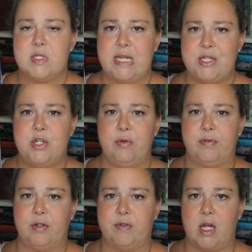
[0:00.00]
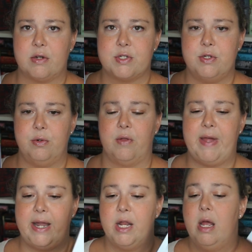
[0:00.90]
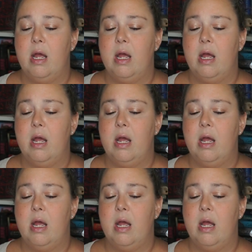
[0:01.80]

Stay tuned for a vlog soon on that.